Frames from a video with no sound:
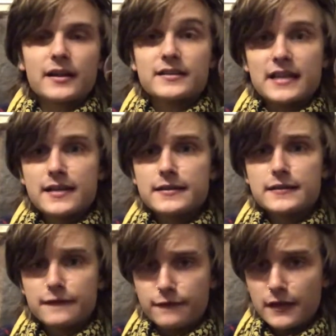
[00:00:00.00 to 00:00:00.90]
tended to
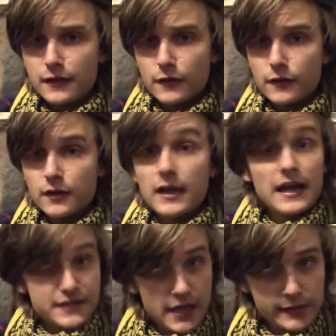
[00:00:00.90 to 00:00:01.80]
feel,
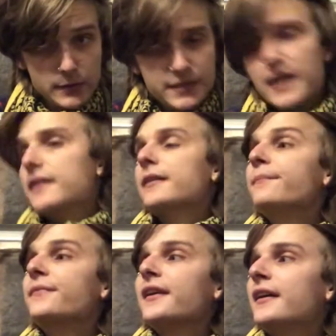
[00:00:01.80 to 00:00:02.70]
as I understand it,
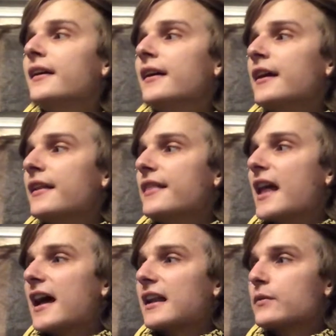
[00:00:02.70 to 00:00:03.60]

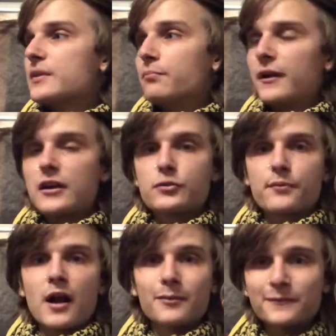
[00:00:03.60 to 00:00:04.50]
that it was a British
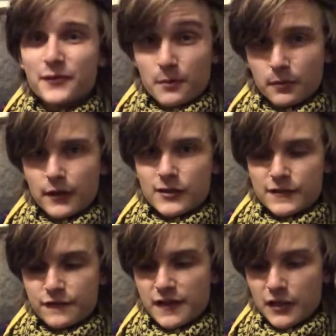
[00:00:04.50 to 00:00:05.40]
problem for the British to
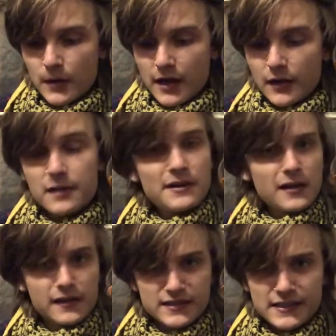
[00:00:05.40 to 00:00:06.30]
figure out, and
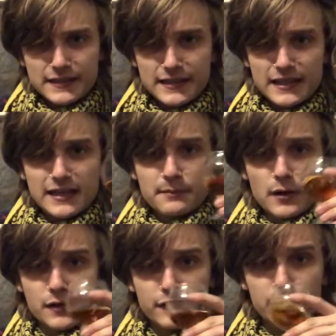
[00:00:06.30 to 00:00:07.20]
America didn't need any
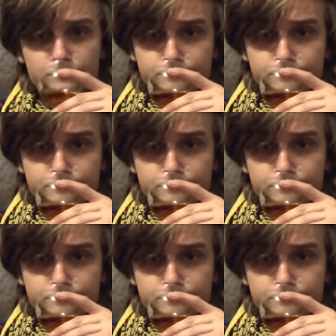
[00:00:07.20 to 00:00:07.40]
part of it.